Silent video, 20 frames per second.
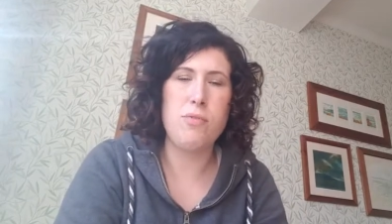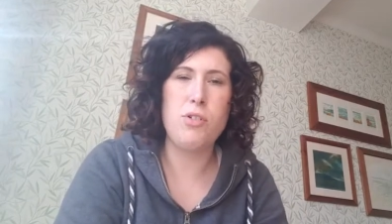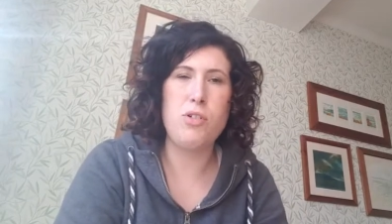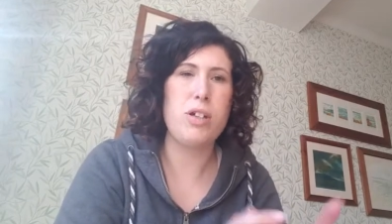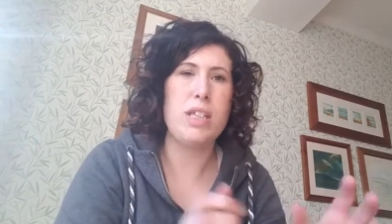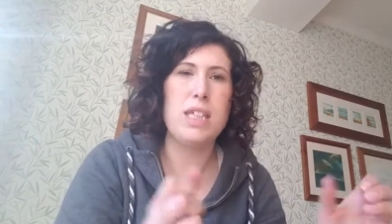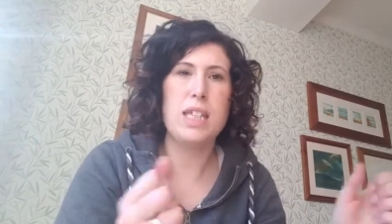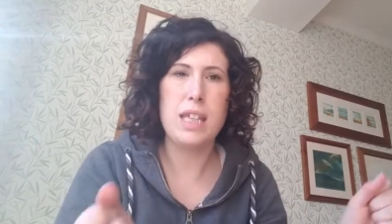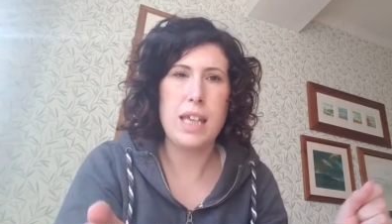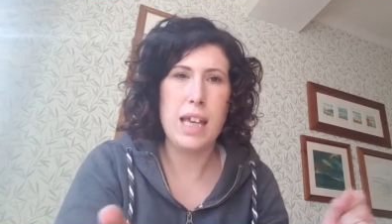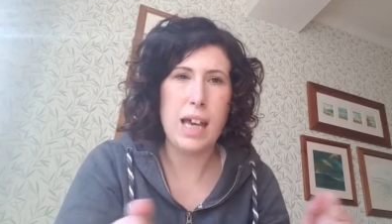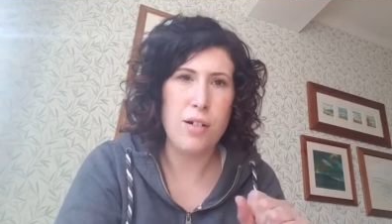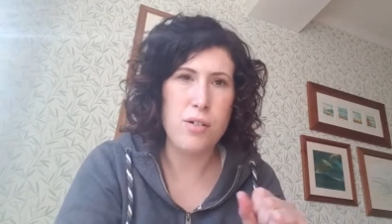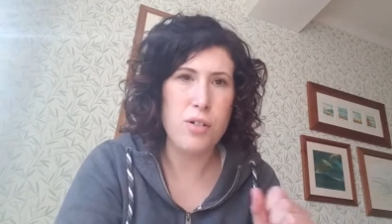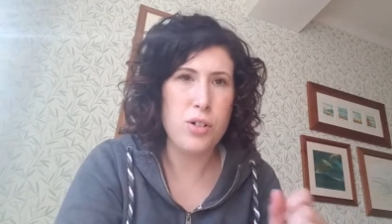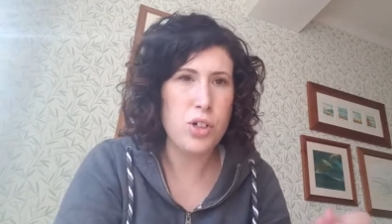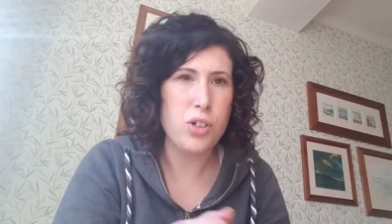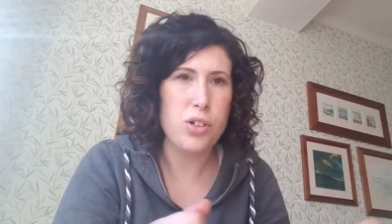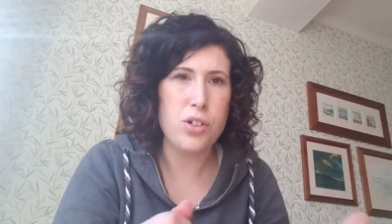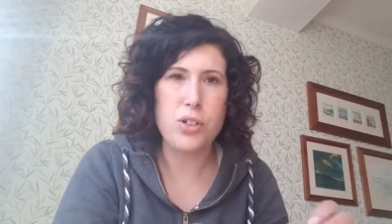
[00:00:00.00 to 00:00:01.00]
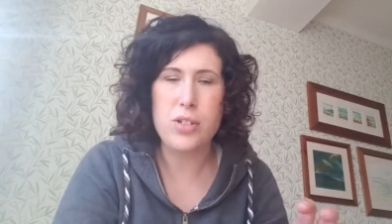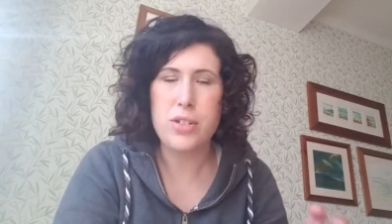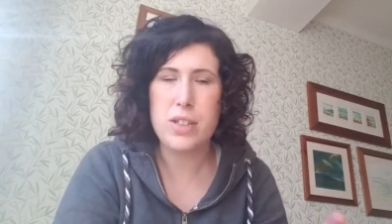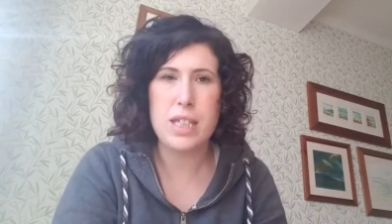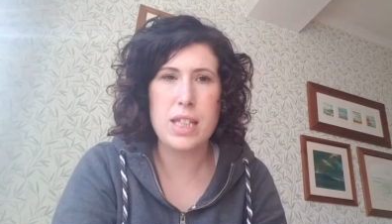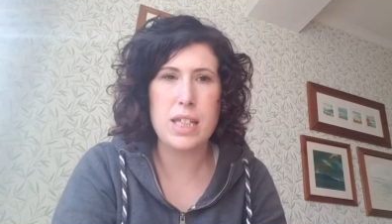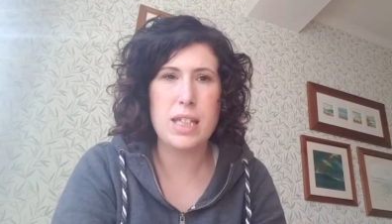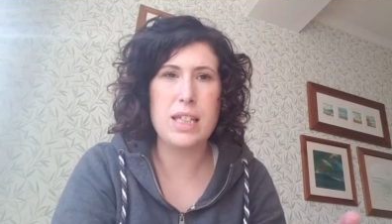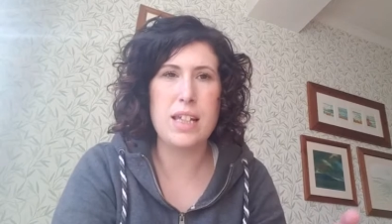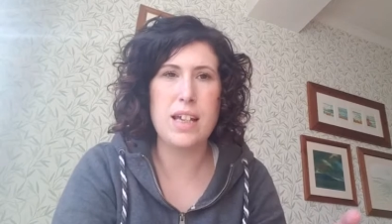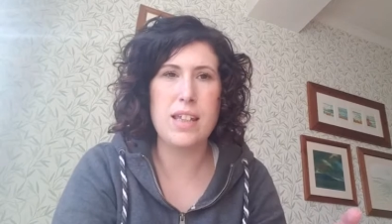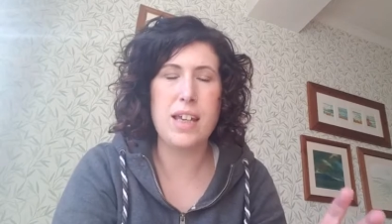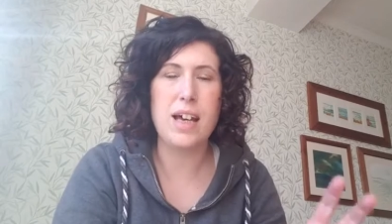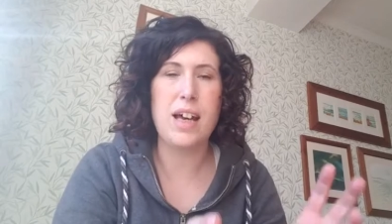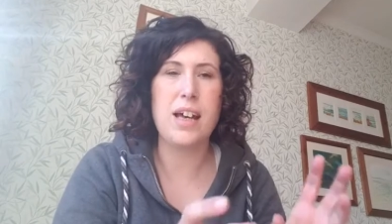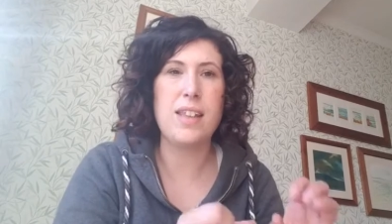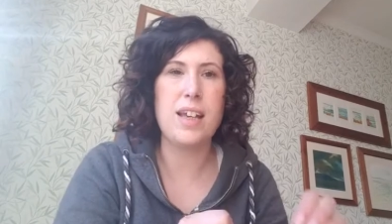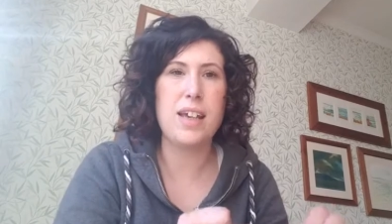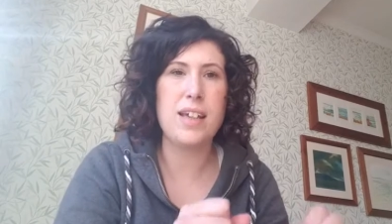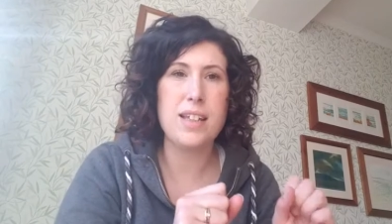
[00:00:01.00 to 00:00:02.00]
dressing gown cords, things like that,
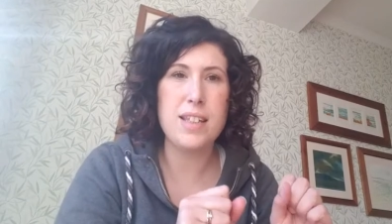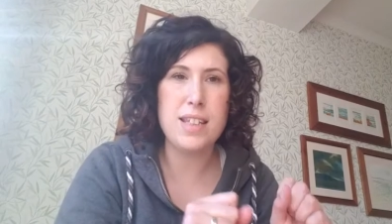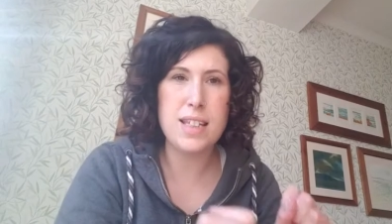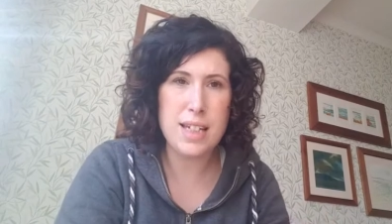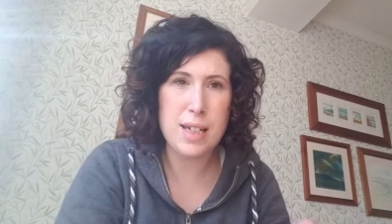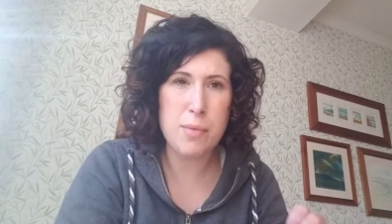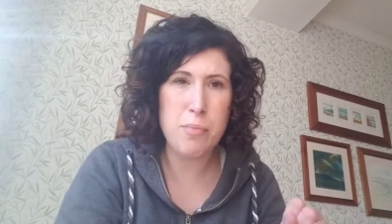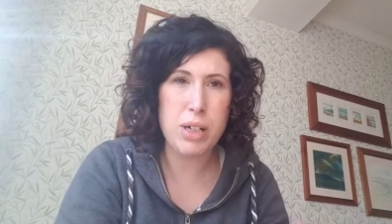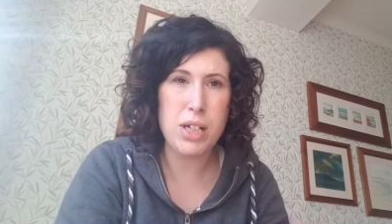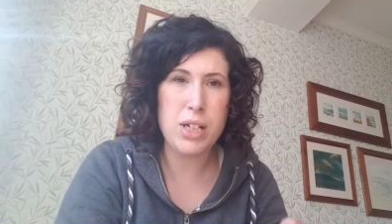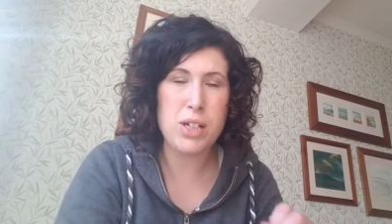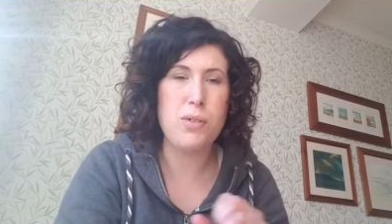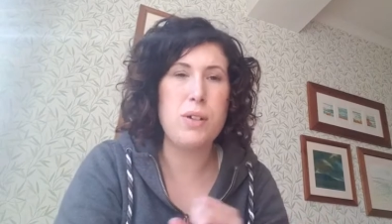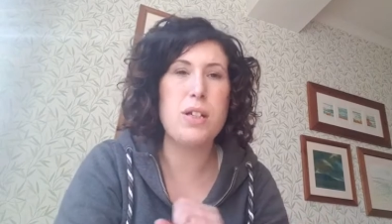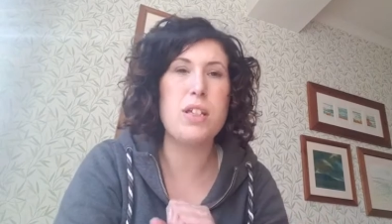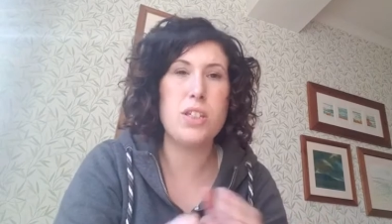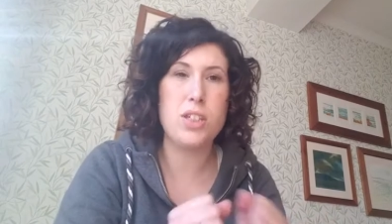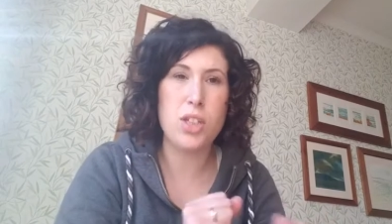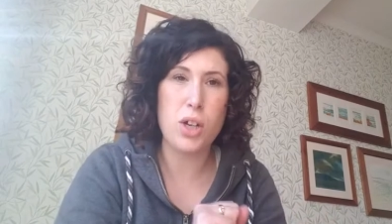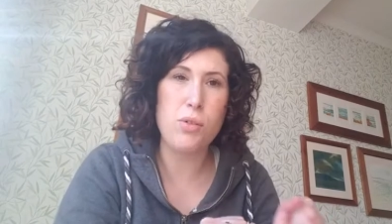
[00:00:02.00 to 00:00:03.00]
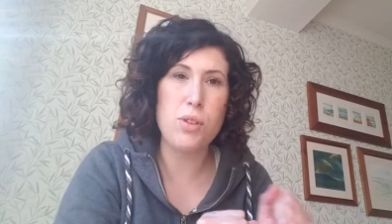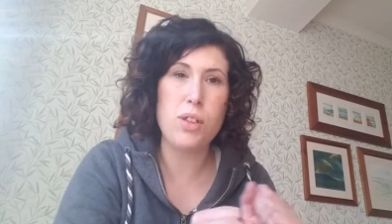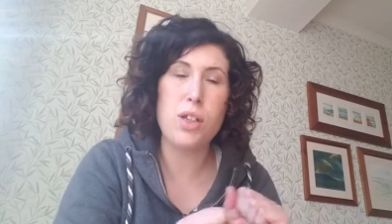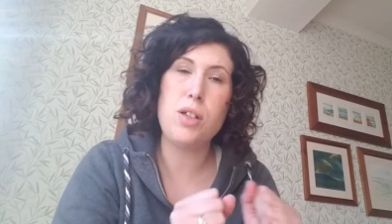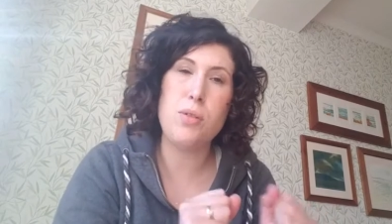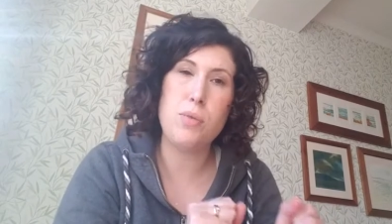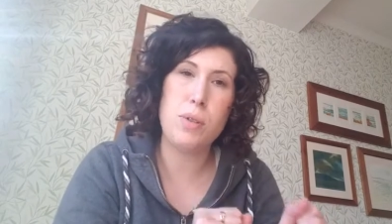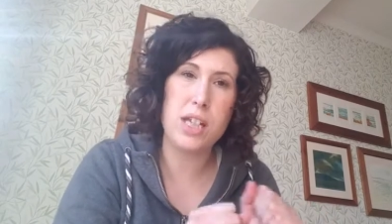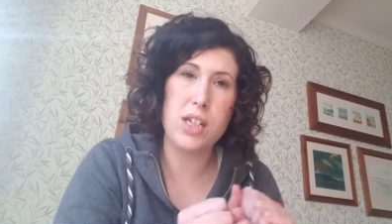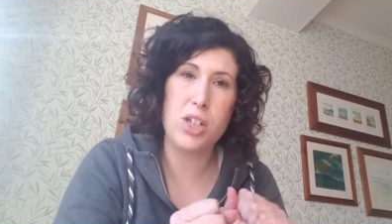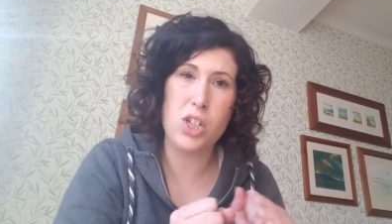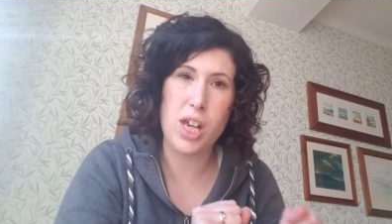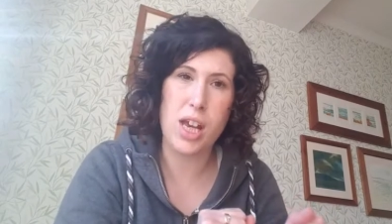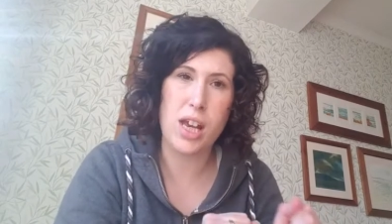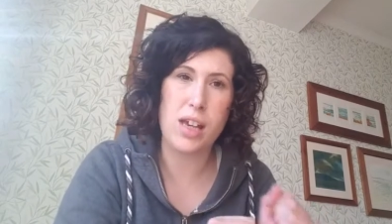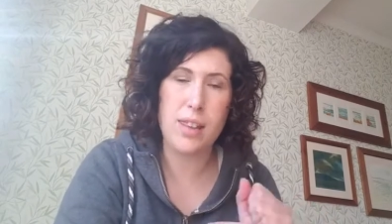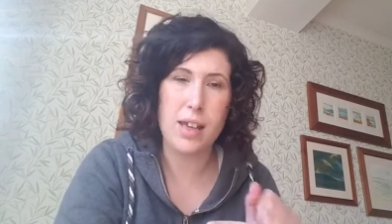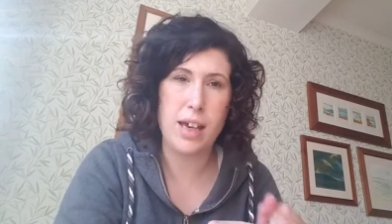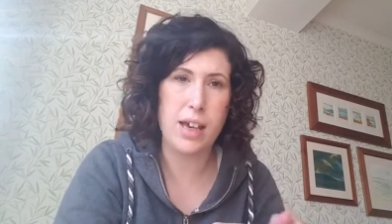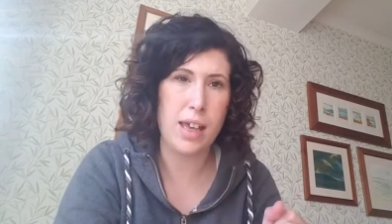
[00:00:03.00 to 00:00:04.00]
and they're going to deliberately do it so that you
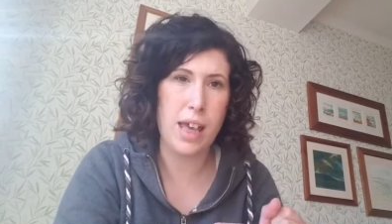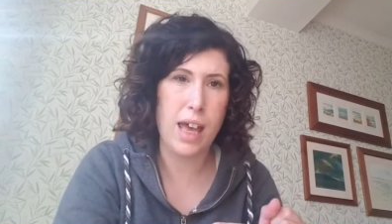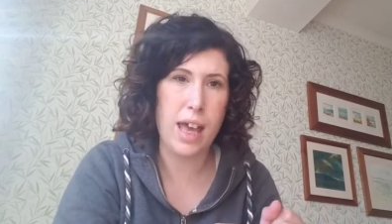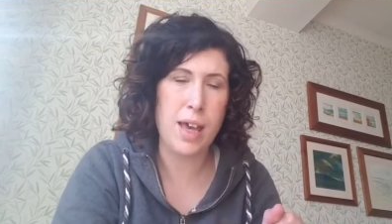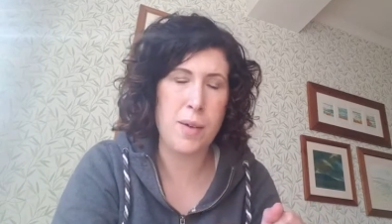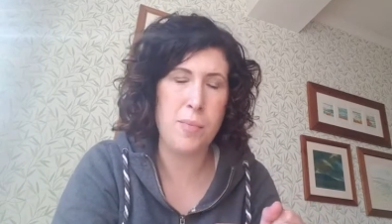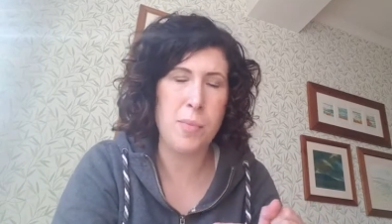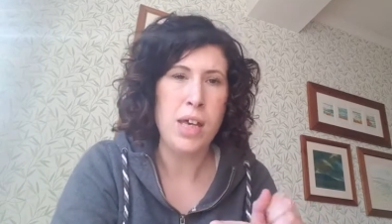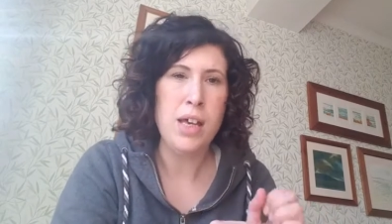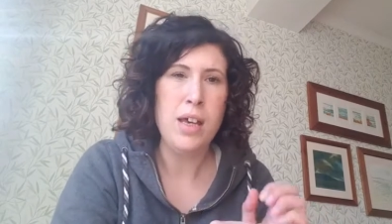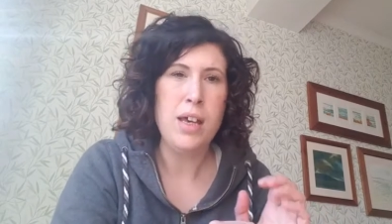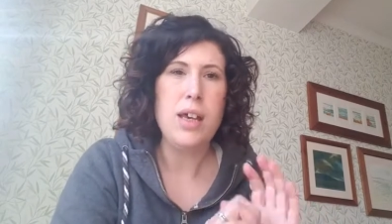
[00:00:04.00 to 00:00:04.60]
initiate that game.